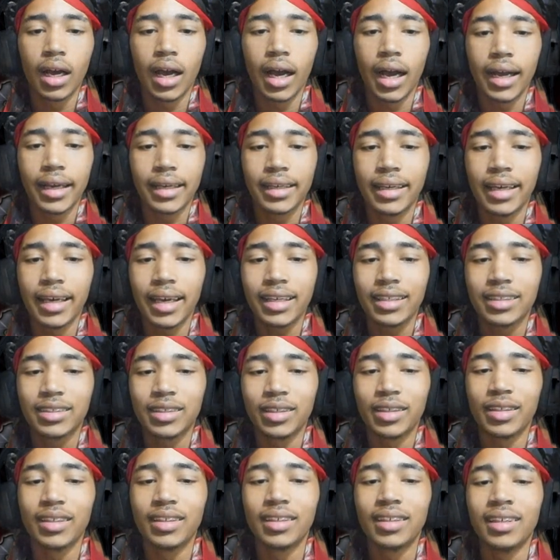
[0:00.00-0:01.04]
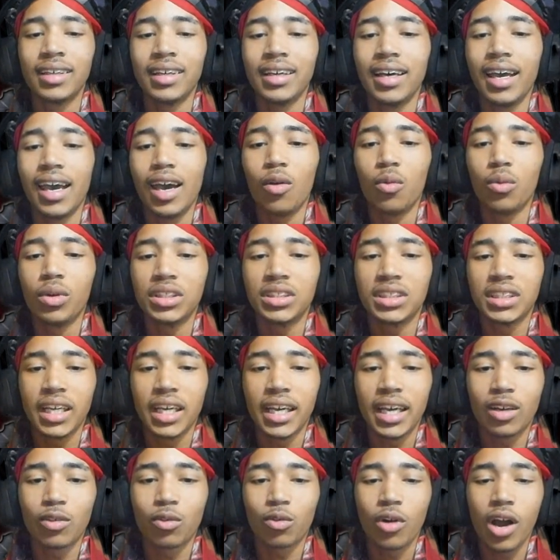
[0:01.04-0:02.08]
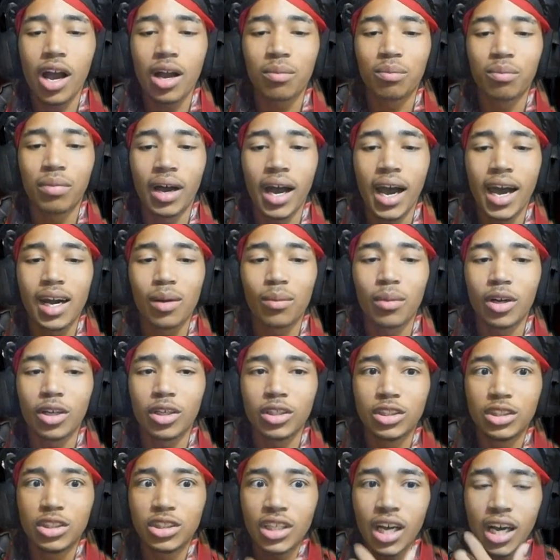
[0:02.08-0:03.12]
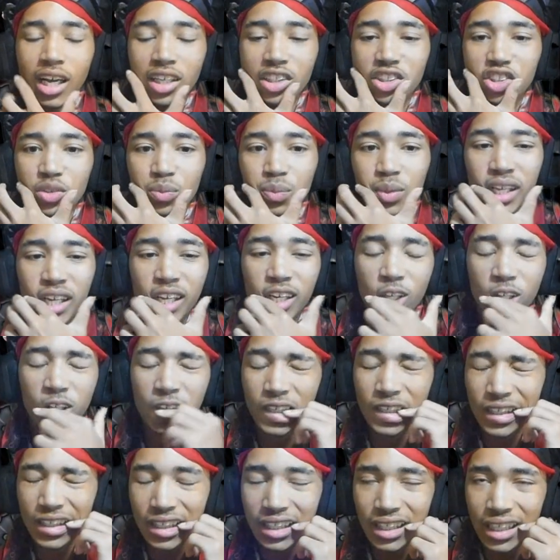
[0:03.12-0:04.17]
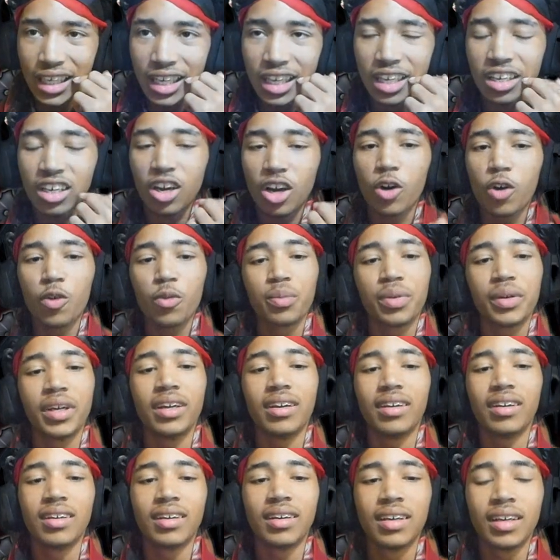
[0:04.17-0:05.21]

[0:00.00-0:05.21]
I kicked her. And when she hit rock bottom, her jaw split clean open.